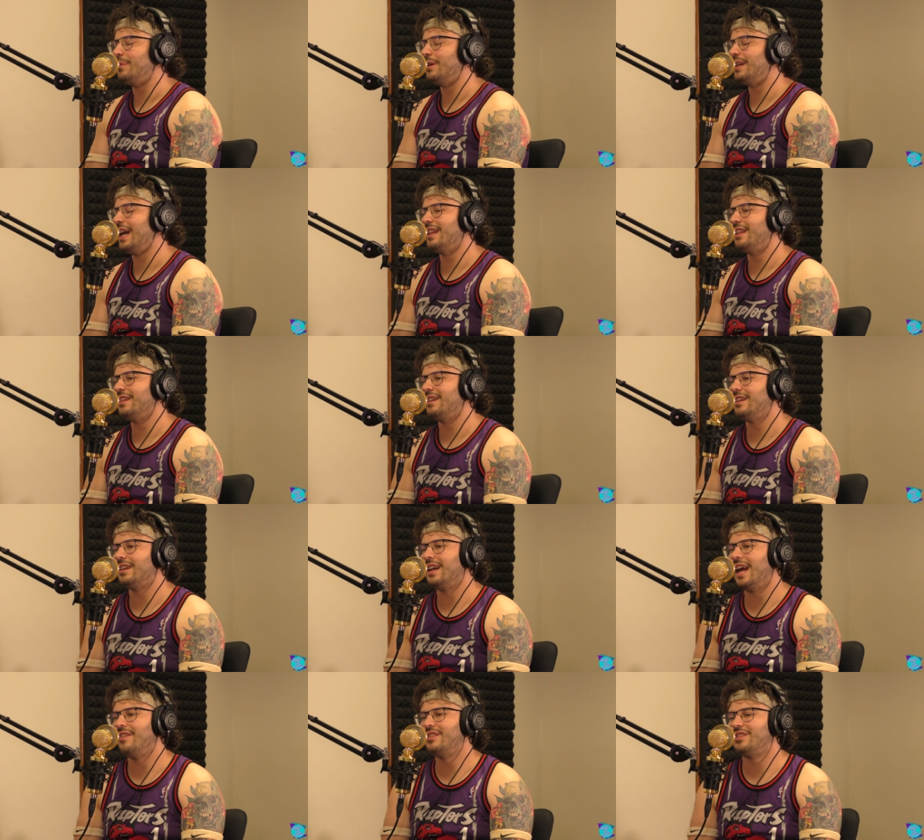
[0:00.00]
but not the.
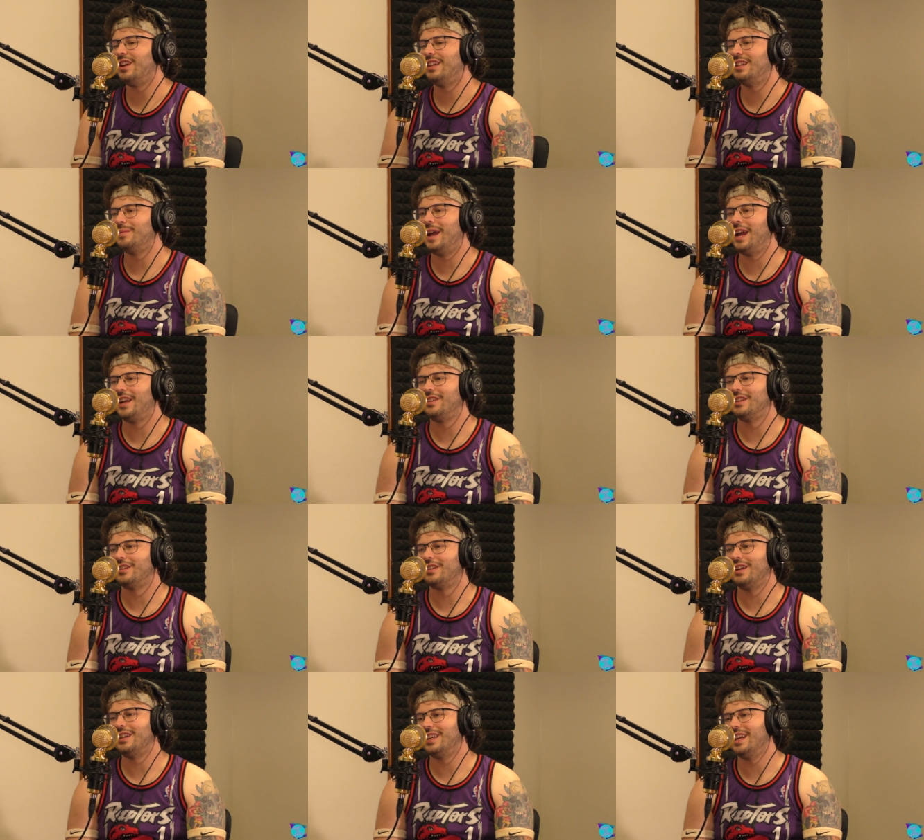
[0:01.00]
I haven't tried the immaculate
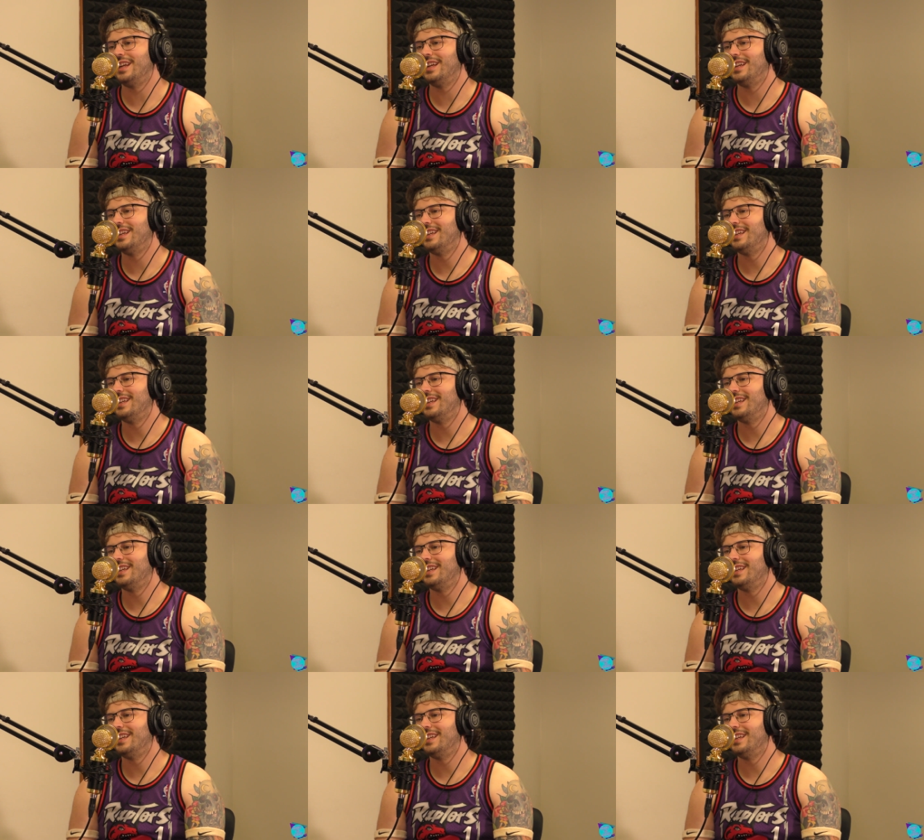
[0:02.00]
grid yet.